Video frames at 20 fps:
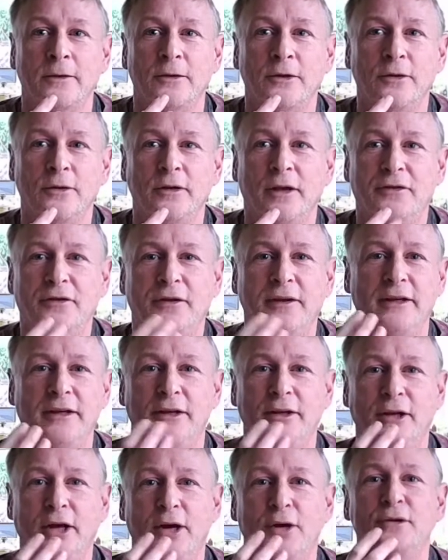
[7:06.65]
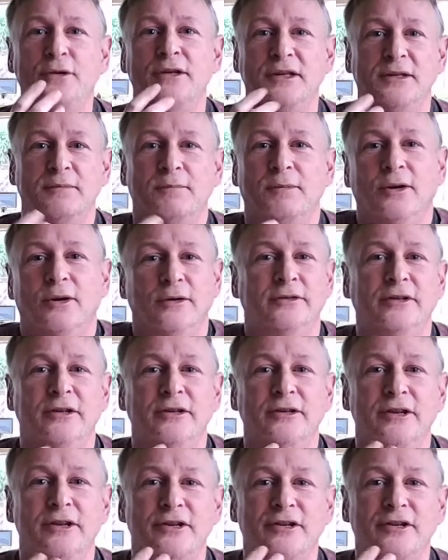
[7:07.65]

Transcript: you think your nose is blocked, and